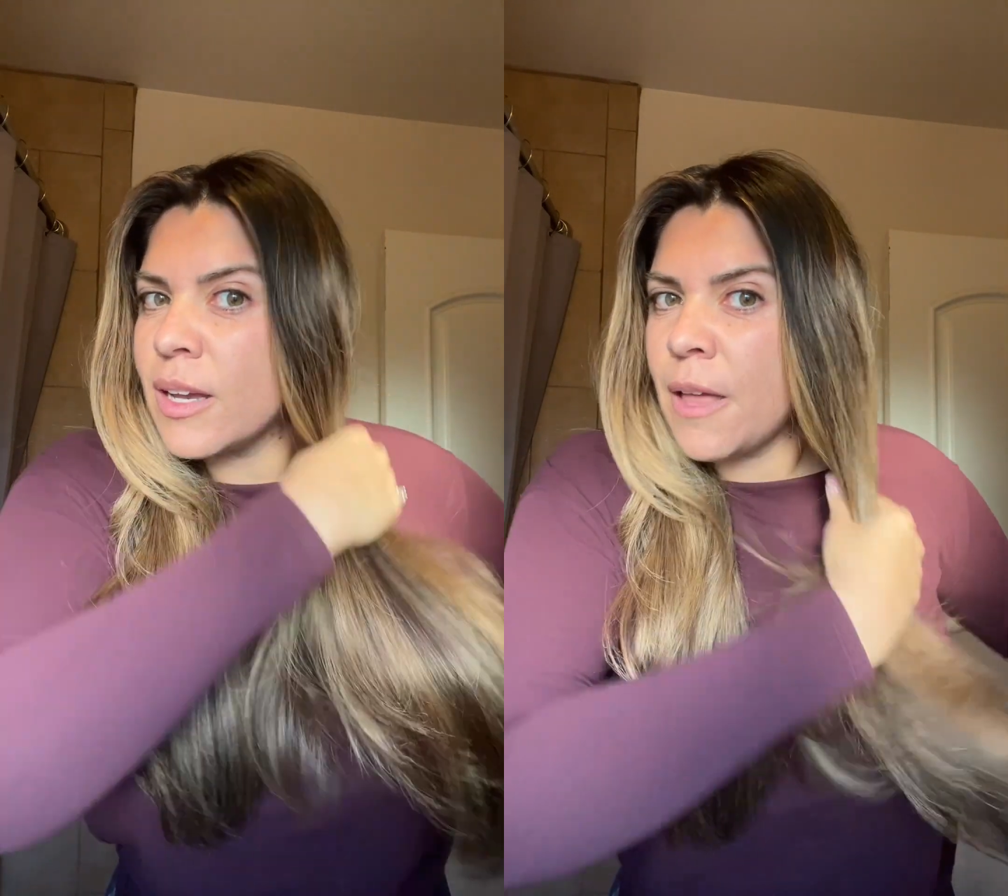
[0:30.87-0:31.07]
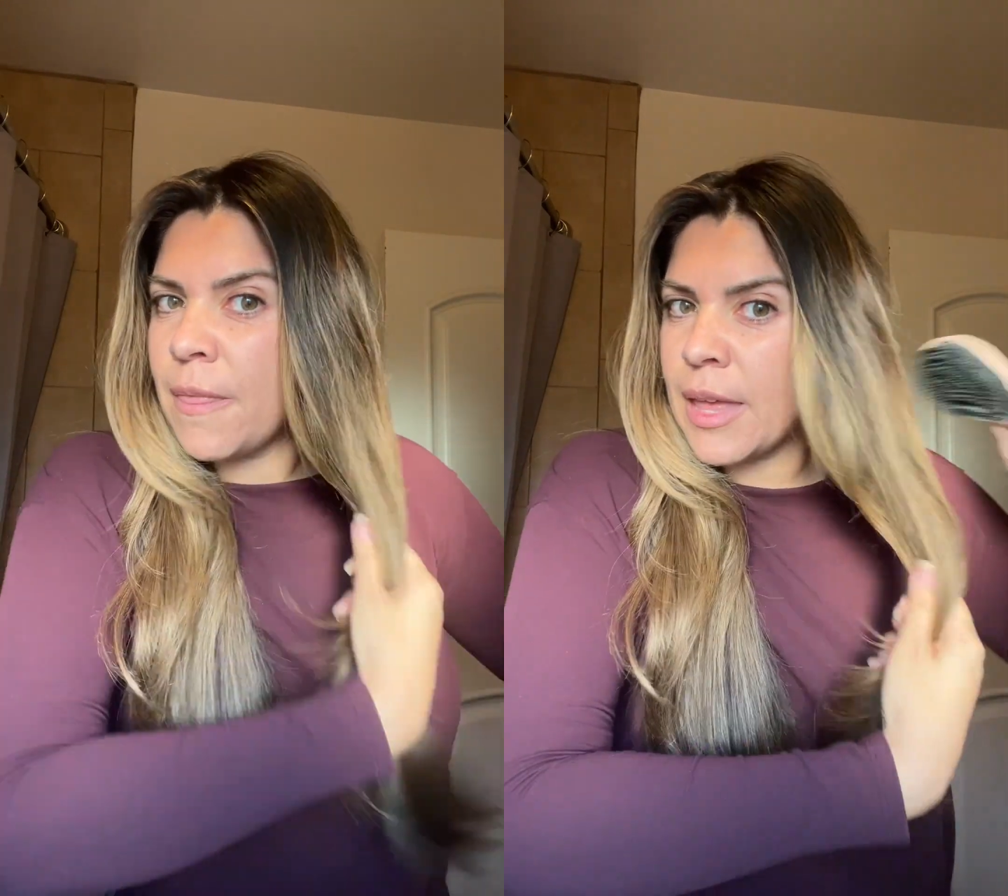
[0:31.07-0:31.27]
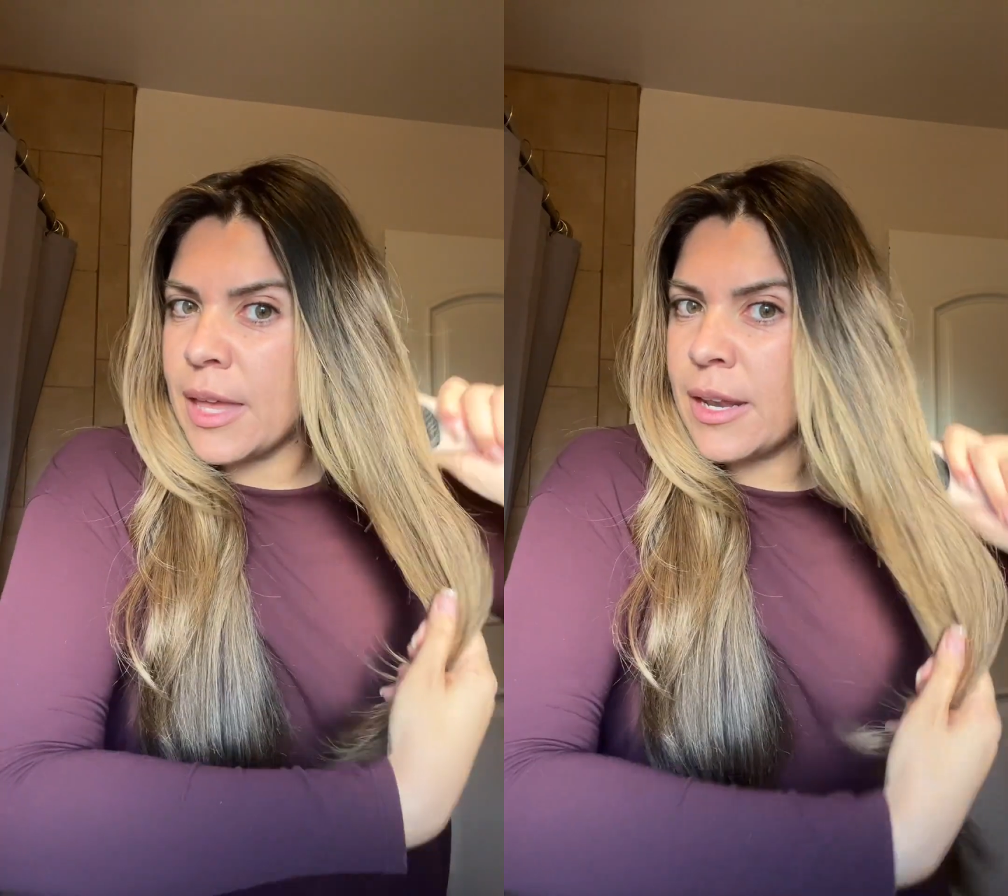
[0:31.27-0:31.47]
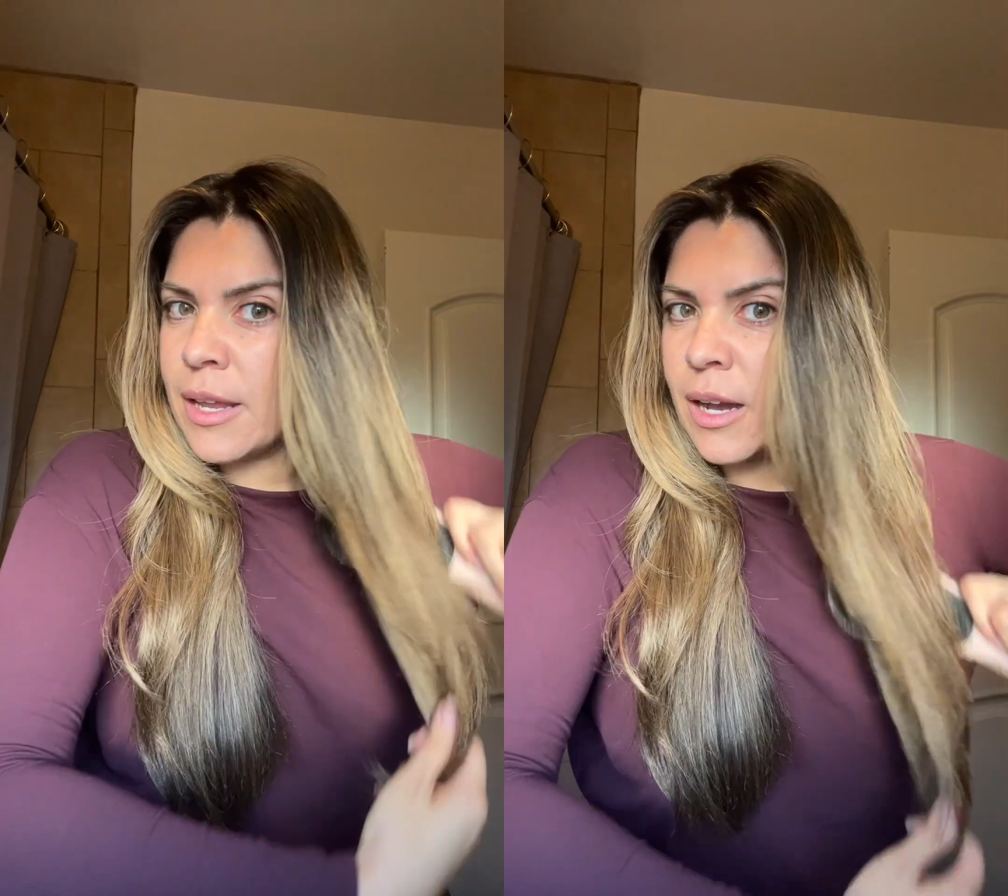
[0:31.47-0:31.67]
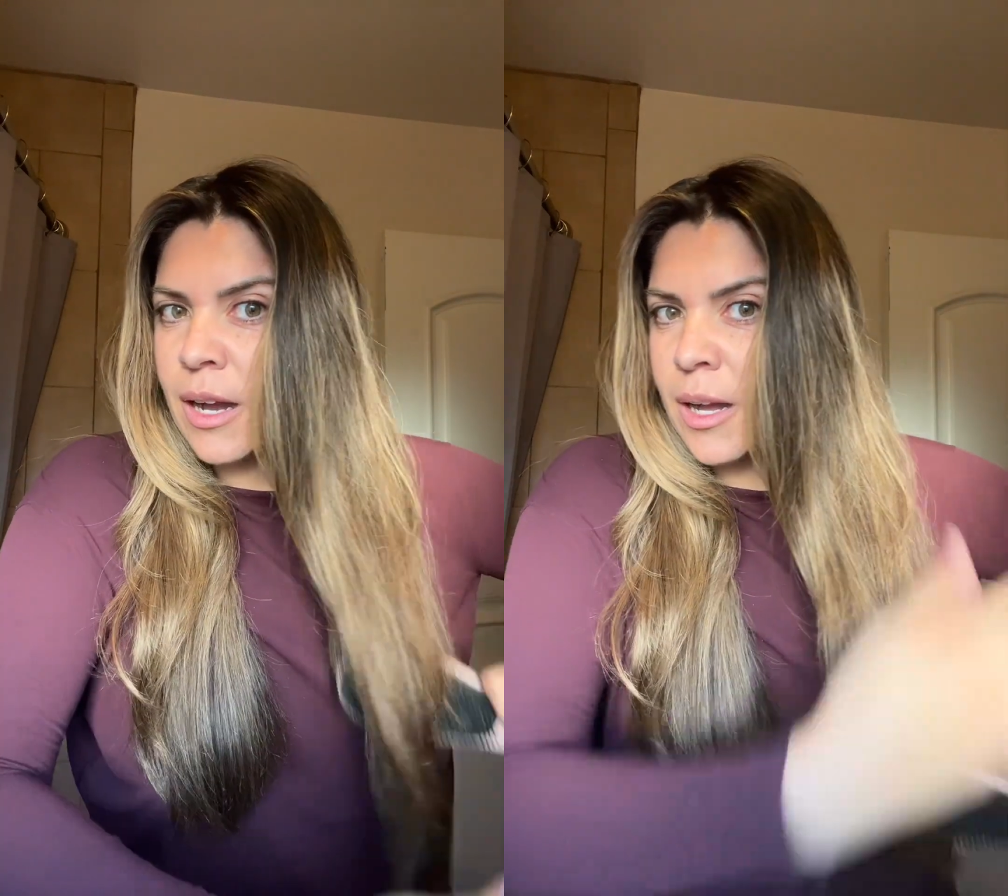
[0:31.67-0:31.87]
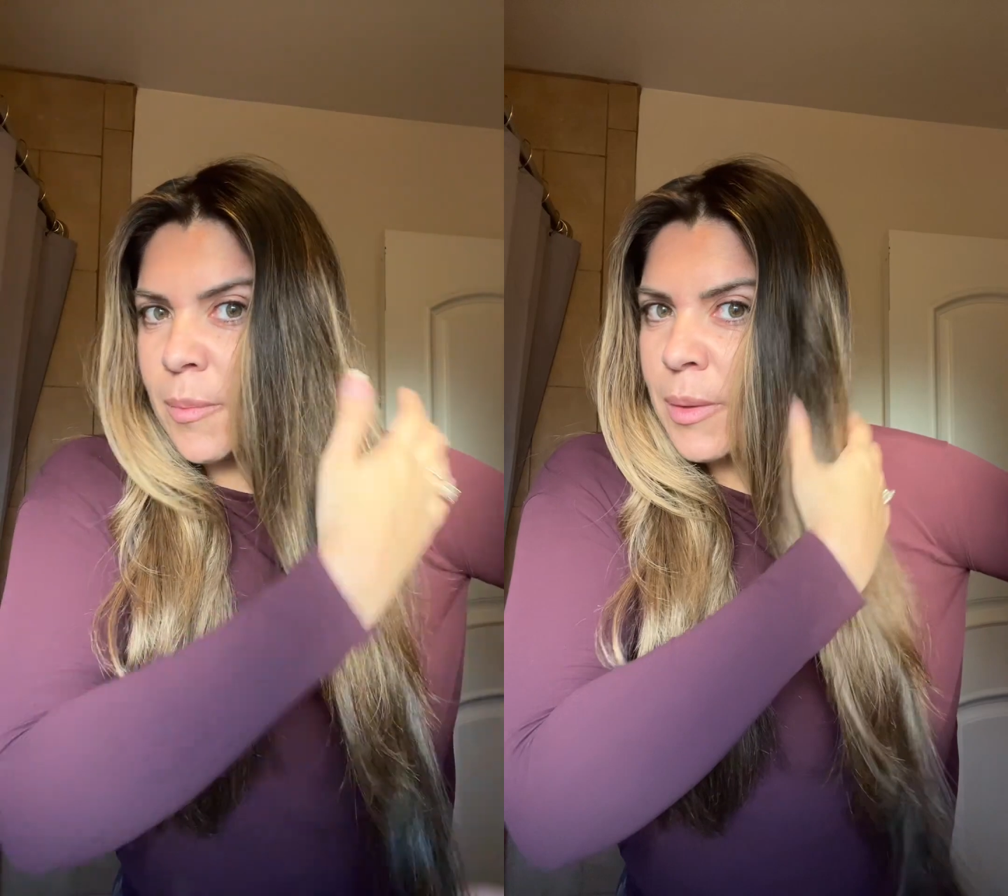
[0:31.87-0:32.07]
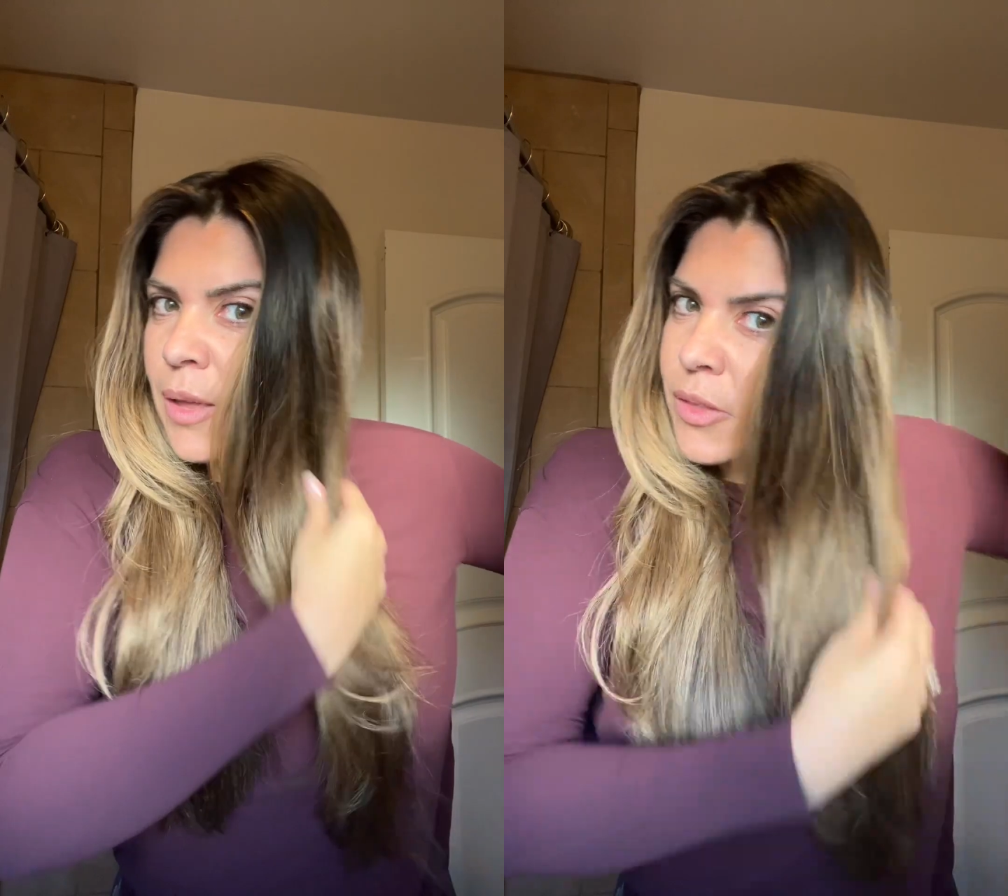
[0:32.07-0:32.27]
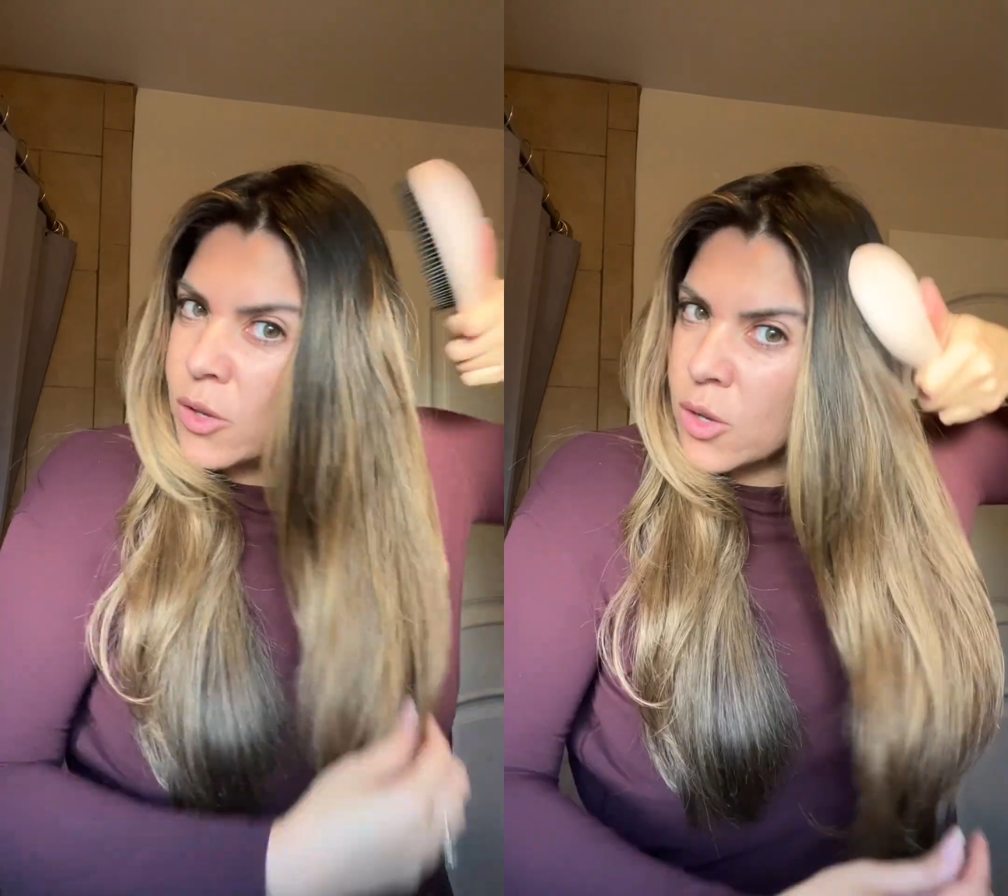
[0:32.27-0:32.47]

And then you